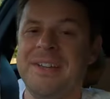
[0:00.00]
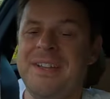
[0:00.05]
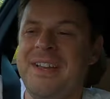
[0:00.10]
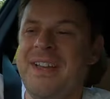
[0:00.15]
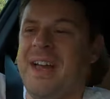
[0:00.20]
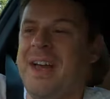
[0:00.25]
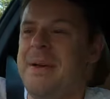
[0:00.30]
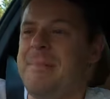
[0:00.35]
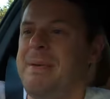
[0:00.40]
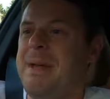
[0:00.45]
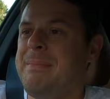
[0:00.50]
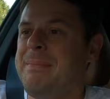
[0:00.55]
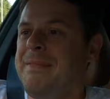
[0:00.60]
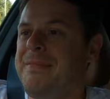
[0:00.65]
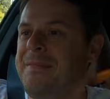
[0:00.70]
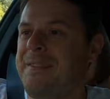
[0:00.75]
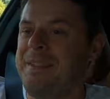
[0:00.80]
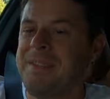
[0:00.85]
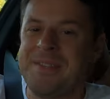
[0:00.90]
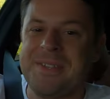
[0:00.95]
Uh, made me
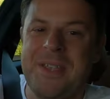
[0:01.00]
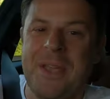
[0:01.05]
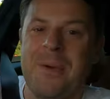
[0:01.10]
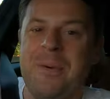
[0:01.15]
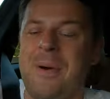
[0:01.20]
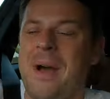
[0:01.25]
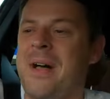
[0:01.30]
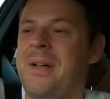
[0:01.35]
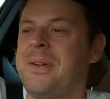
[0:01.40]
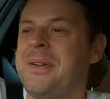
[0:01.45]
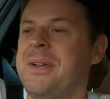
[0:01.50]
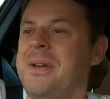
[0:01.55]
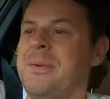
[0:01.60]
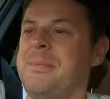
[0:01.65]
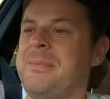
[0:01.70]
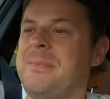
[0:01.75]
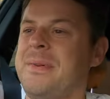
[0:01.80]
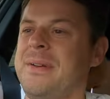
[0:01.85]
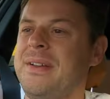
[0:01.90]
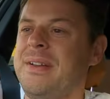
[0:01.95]
feel so
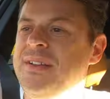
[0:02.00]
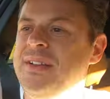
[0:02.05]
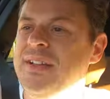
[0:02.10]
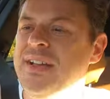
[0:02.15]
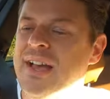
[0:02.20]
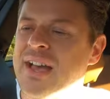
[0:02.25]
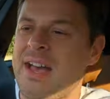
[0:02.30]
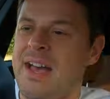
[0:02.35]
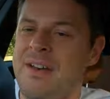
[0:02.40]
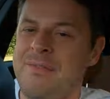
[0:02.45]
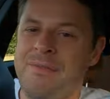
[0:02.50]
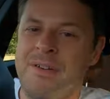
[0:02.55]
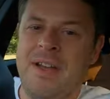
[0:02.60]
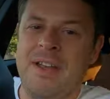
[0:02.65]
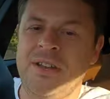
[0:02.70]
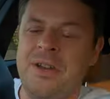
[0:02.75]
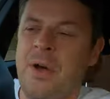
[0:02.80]
welcome, uh, very